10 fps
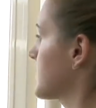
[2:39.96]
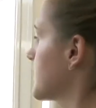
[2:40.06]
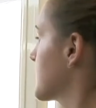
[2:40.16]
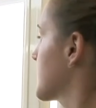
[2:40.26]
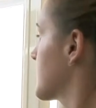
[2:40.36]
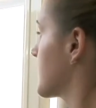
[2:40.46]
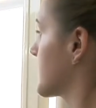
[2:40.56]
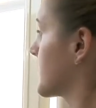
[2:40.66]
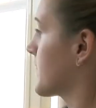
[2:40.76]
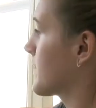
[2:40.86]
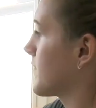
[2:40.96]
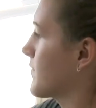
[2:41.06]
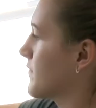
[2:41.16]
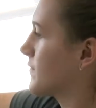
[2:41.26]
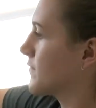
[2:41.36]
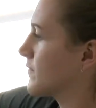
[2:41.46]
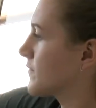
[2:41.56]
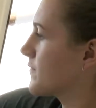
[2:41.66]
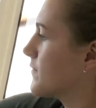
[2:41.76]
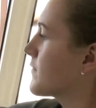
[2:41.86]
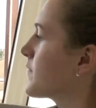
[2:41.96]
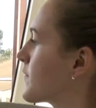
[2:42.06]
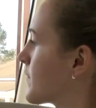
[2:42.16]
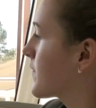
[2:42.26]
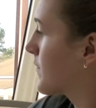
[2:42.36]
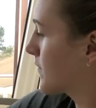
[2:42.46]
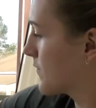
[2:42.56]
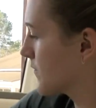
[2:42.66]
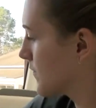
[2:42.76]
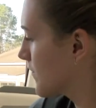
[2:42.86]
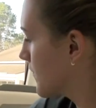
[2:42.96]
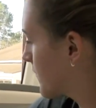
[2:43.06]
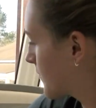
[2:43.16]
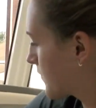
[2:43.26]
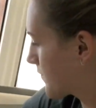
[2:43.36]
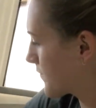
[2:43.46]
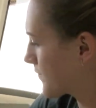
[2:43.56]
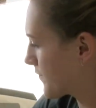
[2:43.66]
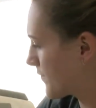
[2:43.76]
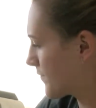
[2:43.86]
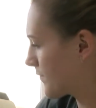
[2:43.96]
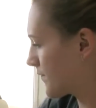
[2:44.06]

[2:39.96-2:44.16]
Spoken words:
that we provide, and it's going to leave behind a little seal and some more protectant.